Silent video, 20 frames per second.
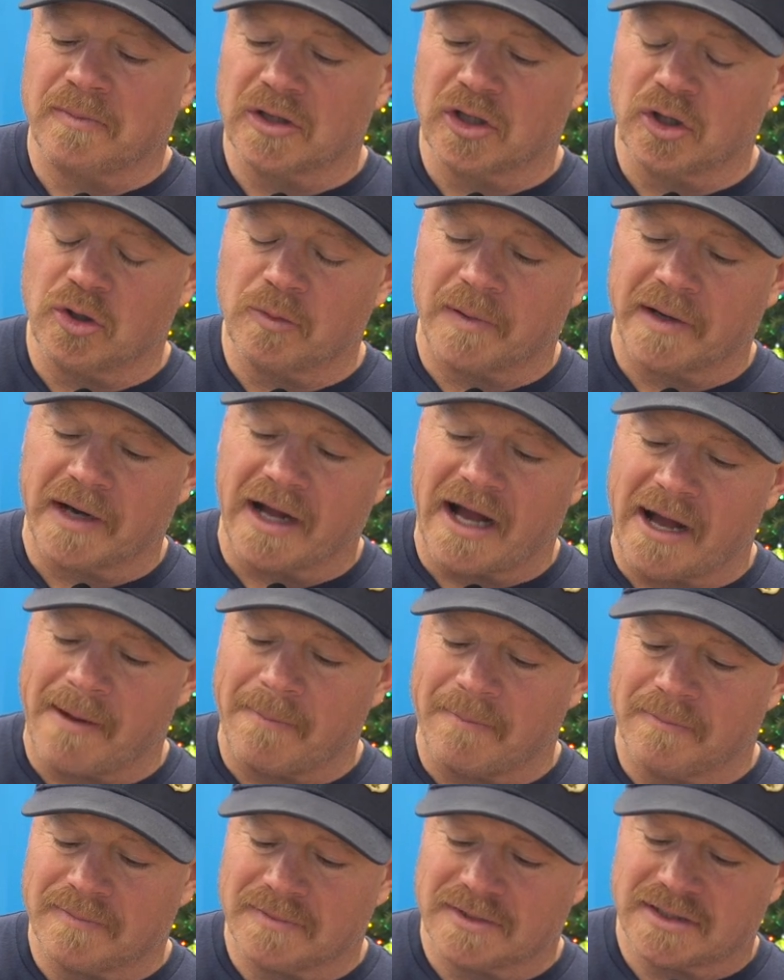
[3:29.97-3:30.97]
loop it
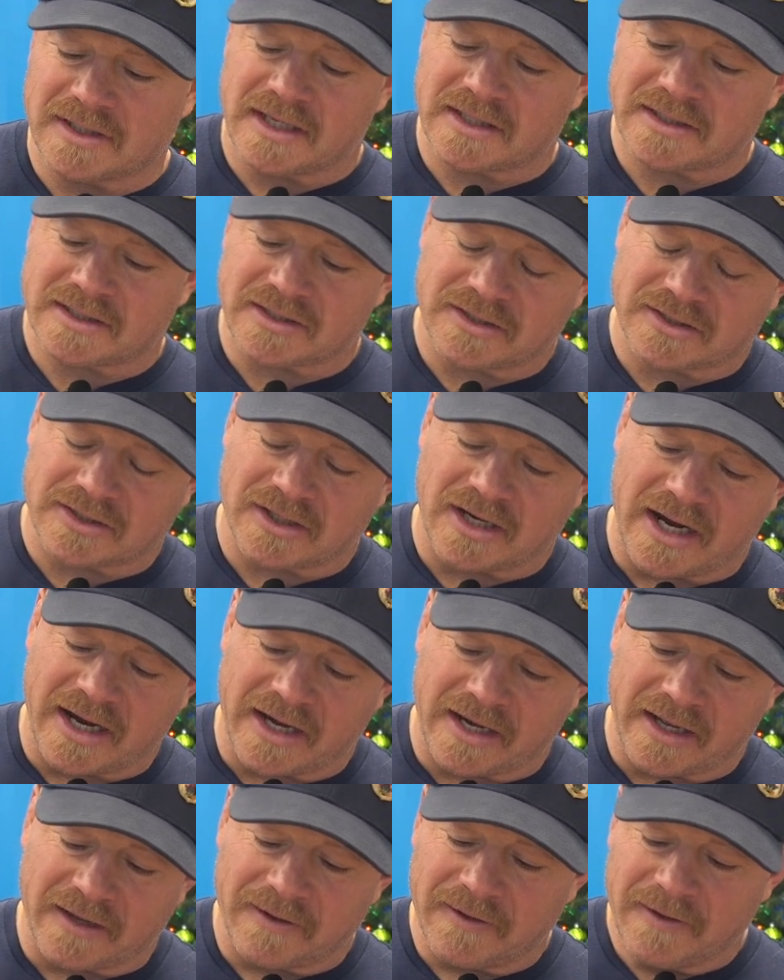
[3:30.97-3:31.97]
up, just to try
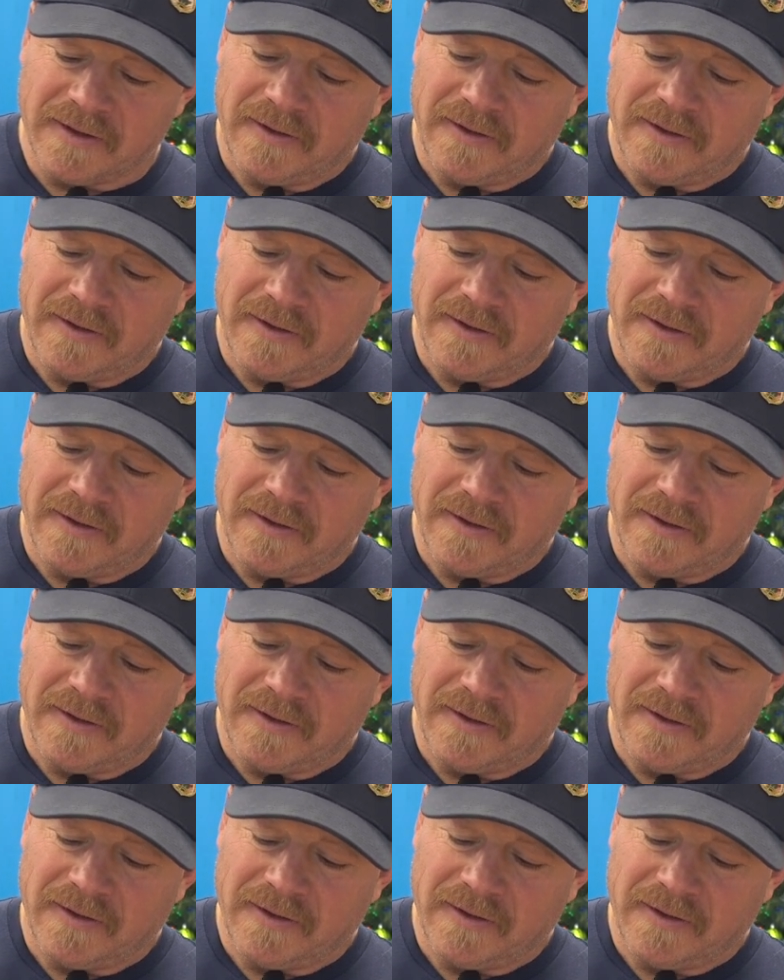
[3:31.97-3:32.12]
to,